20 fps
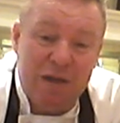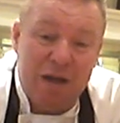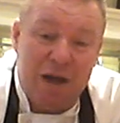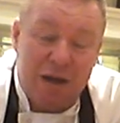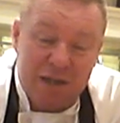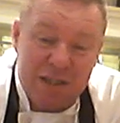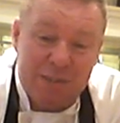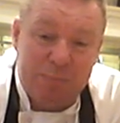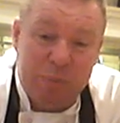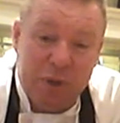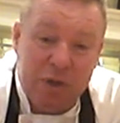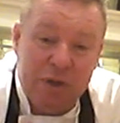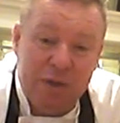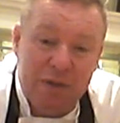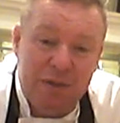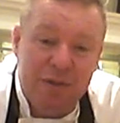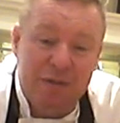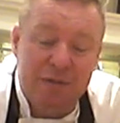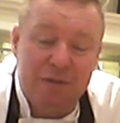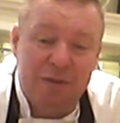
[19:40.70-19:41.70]

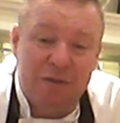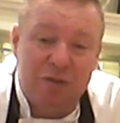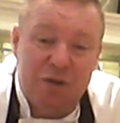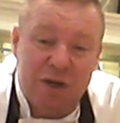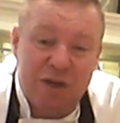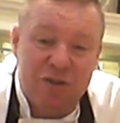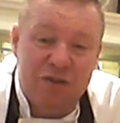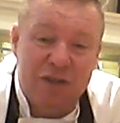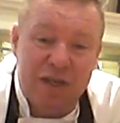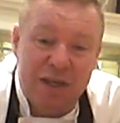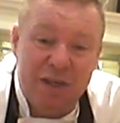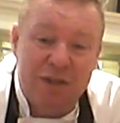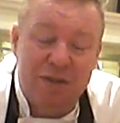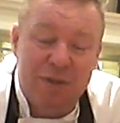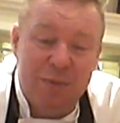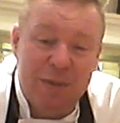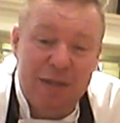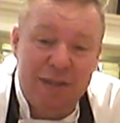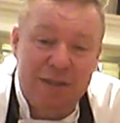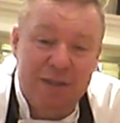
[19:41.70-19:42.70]
iceberg crashing
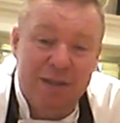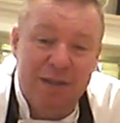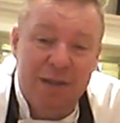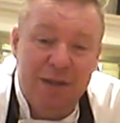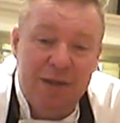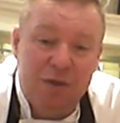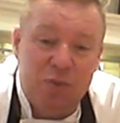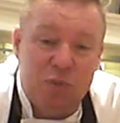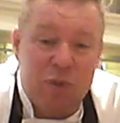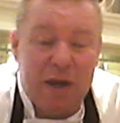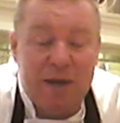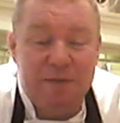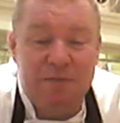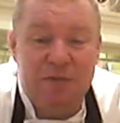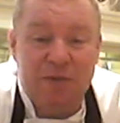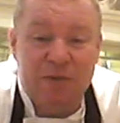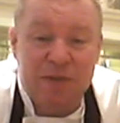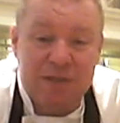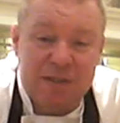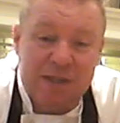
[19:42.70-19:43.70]
into it,
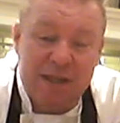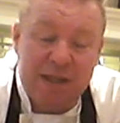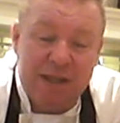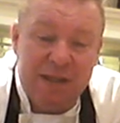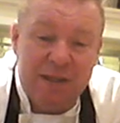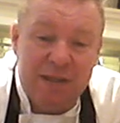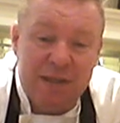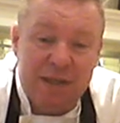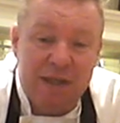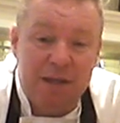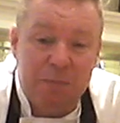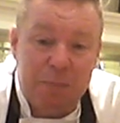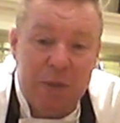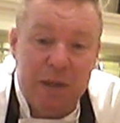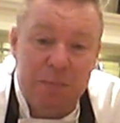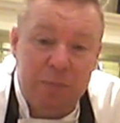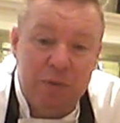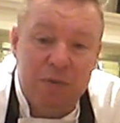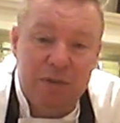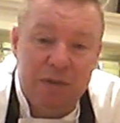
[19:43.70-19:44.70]
waves on the sea, little
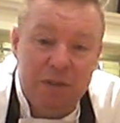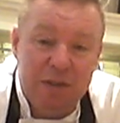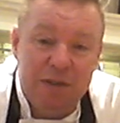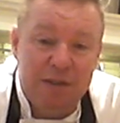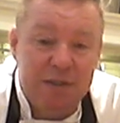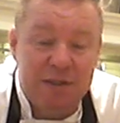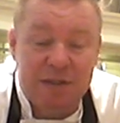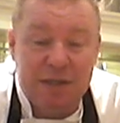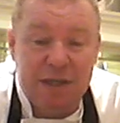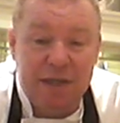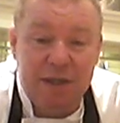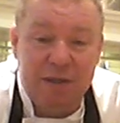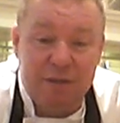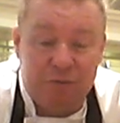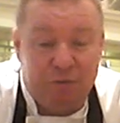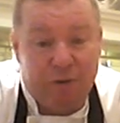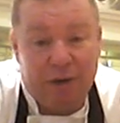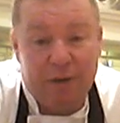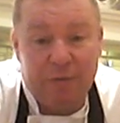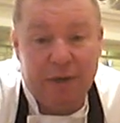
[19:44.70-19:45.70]
people in the
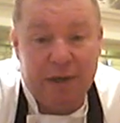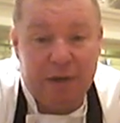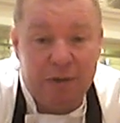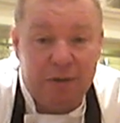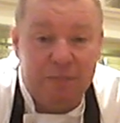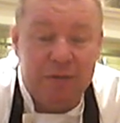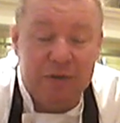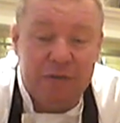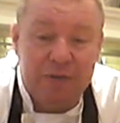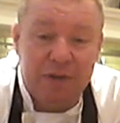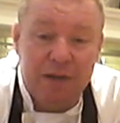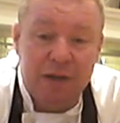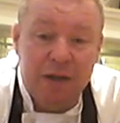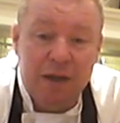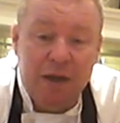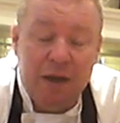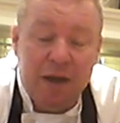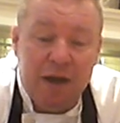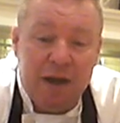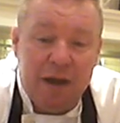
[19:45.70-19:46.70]
sea, drowning, obviously,
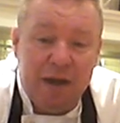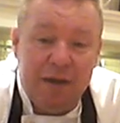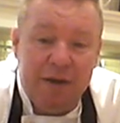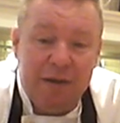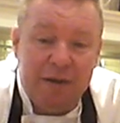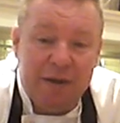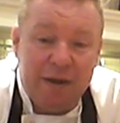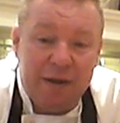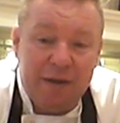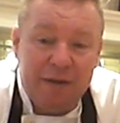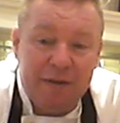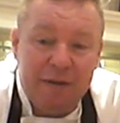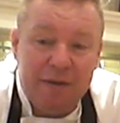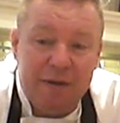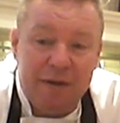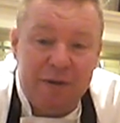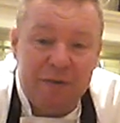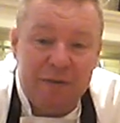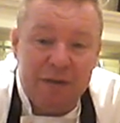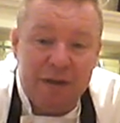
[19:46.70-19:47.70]
and,
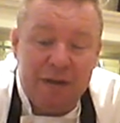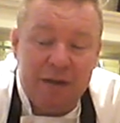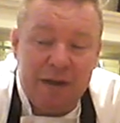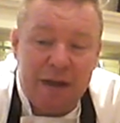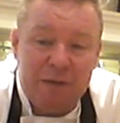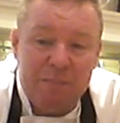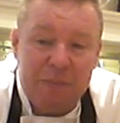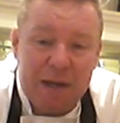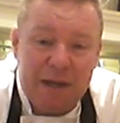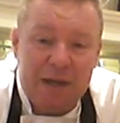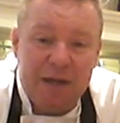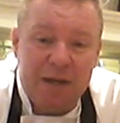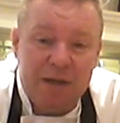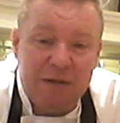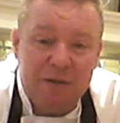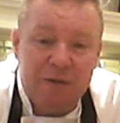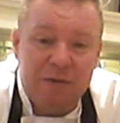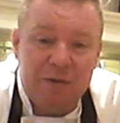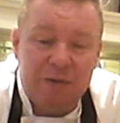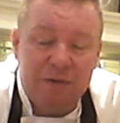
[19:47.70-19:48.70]
you know, and making
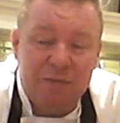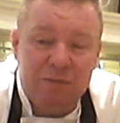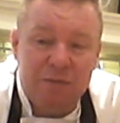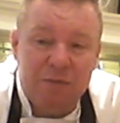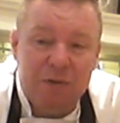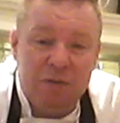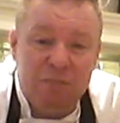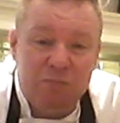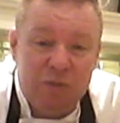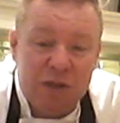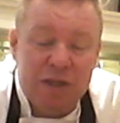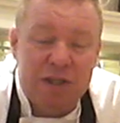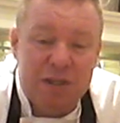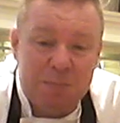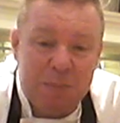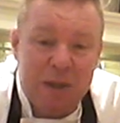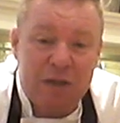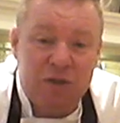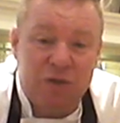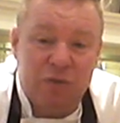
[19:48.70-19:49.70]
it look really
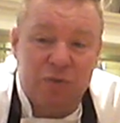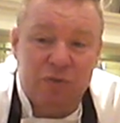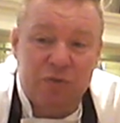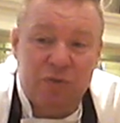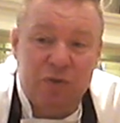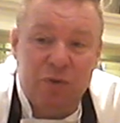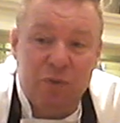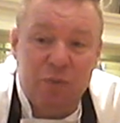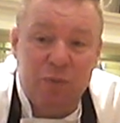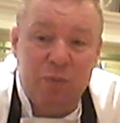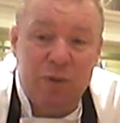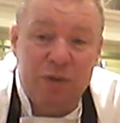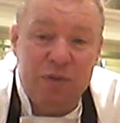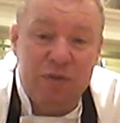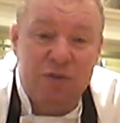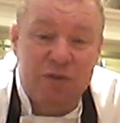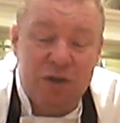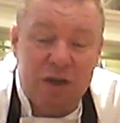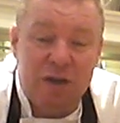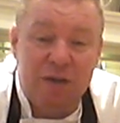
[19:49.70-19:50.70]
special. So
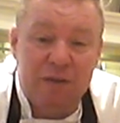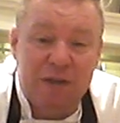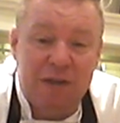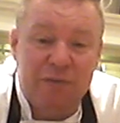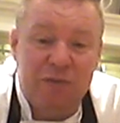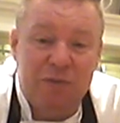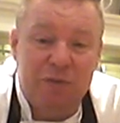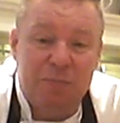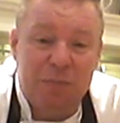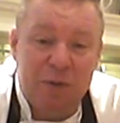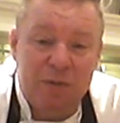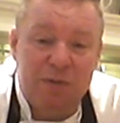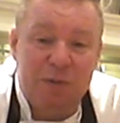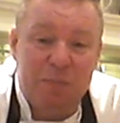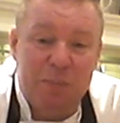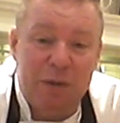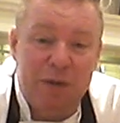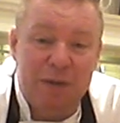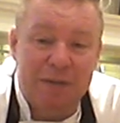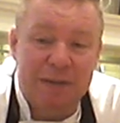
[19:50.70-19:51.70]
when the child has its
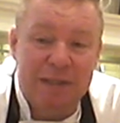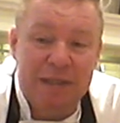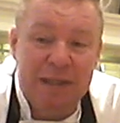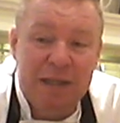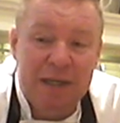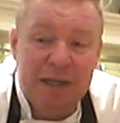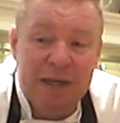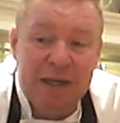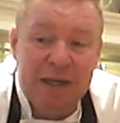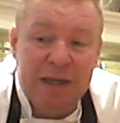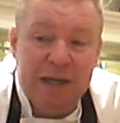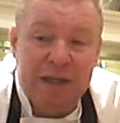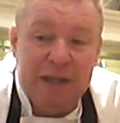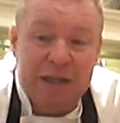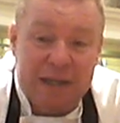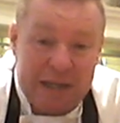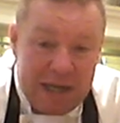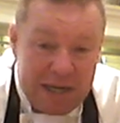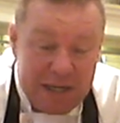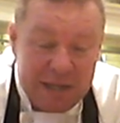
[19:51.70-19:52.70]
birthday party,
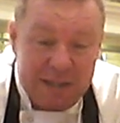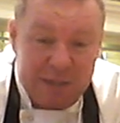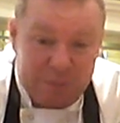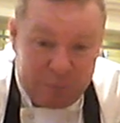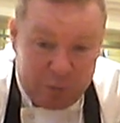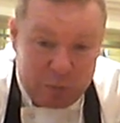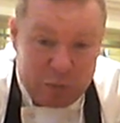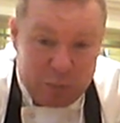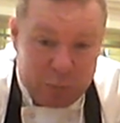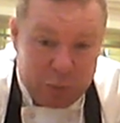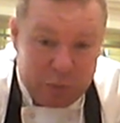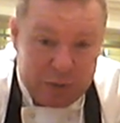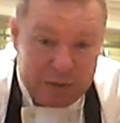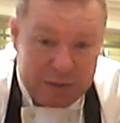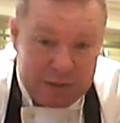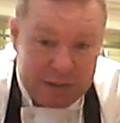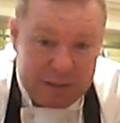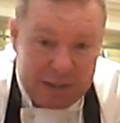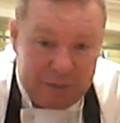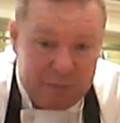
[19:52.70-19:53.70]
the cake is a focal
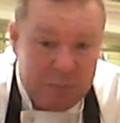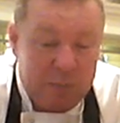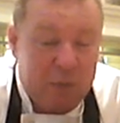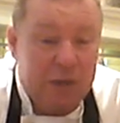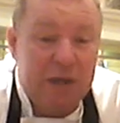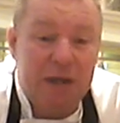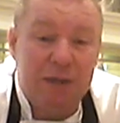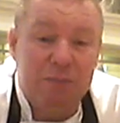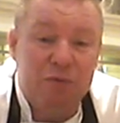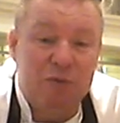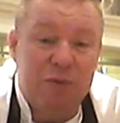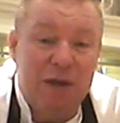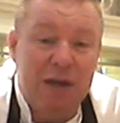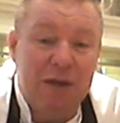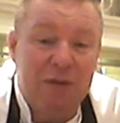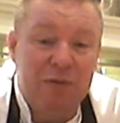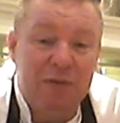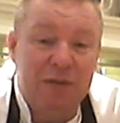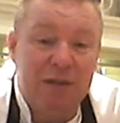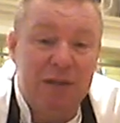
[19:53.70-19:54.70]
point, and everybody comes
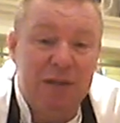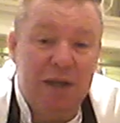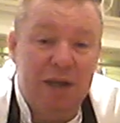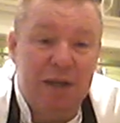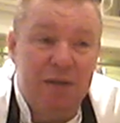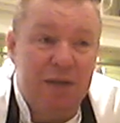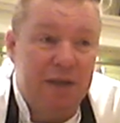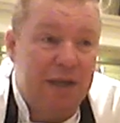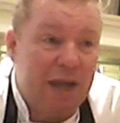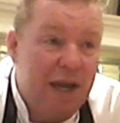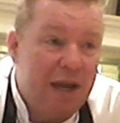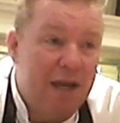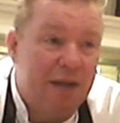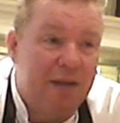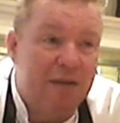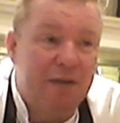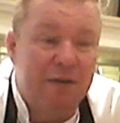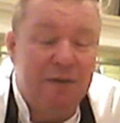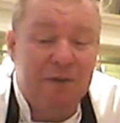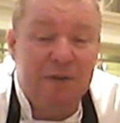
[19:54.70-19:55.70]
around, and the
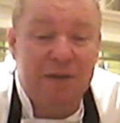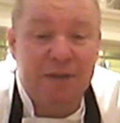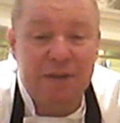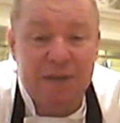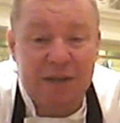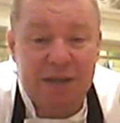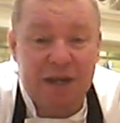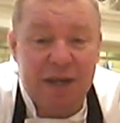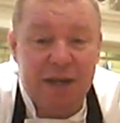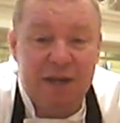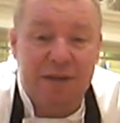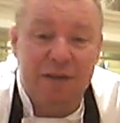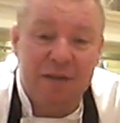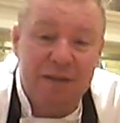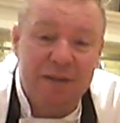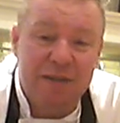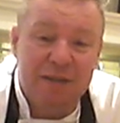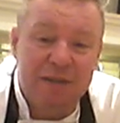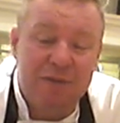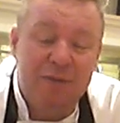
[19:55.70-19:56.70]
cake, oh, look at the cake,
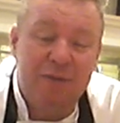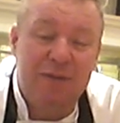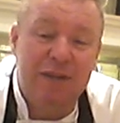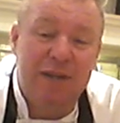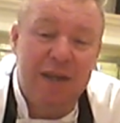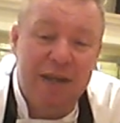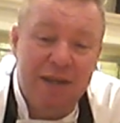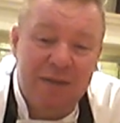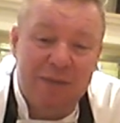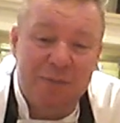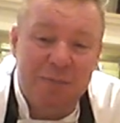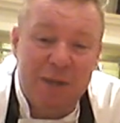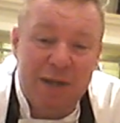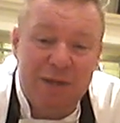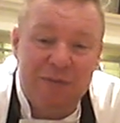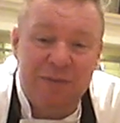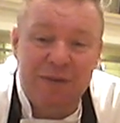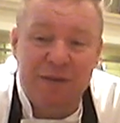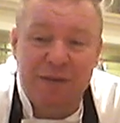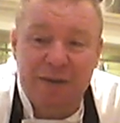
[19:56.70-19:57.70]
look at this, oh, the cake's
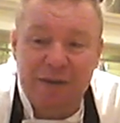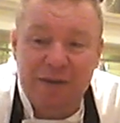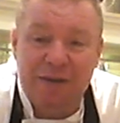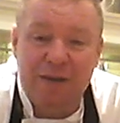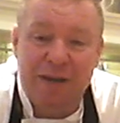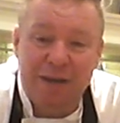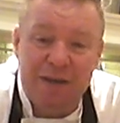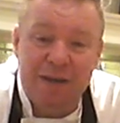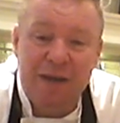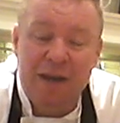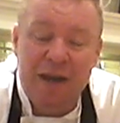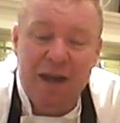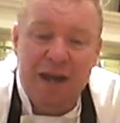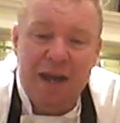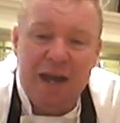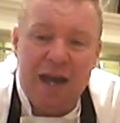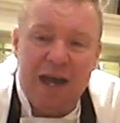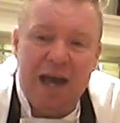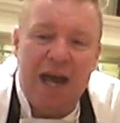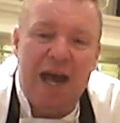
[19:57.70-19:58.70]
amazing, you know, and
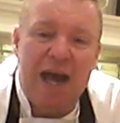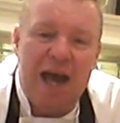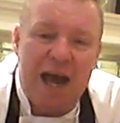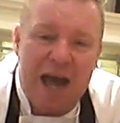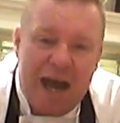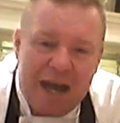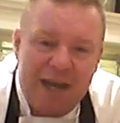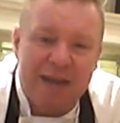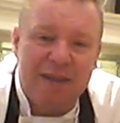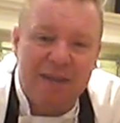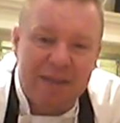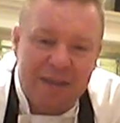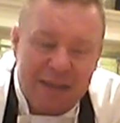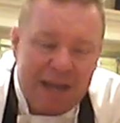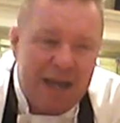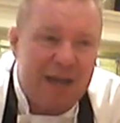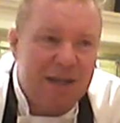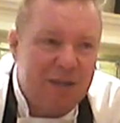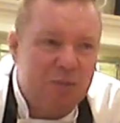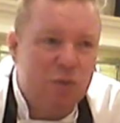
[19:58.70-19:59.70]

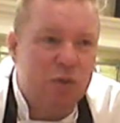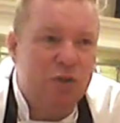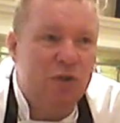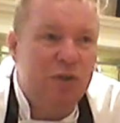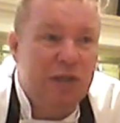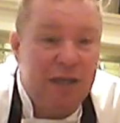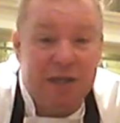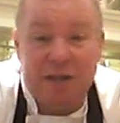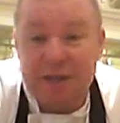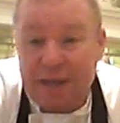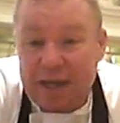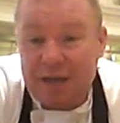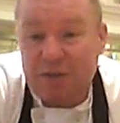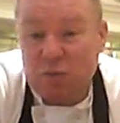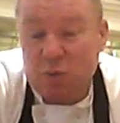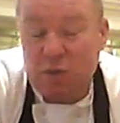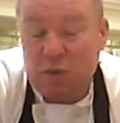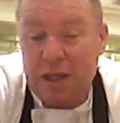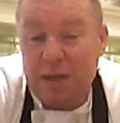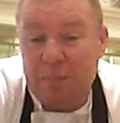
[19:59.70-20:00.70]
And that is what you need, and that
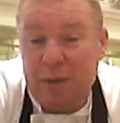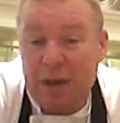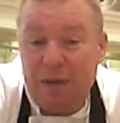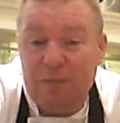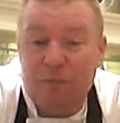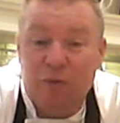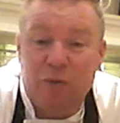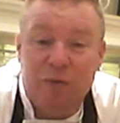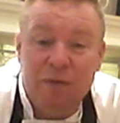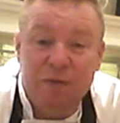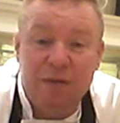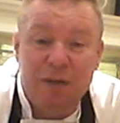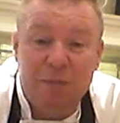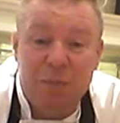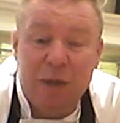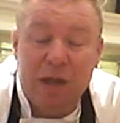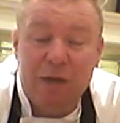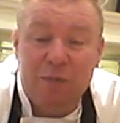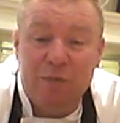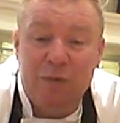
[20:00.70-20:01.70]
is they pay for. They
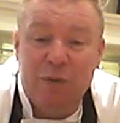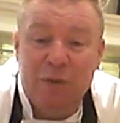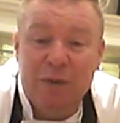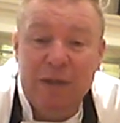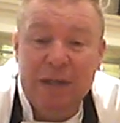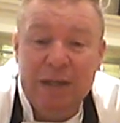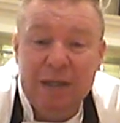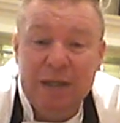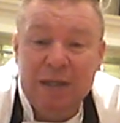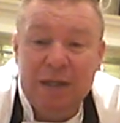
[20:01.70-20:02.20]
pay for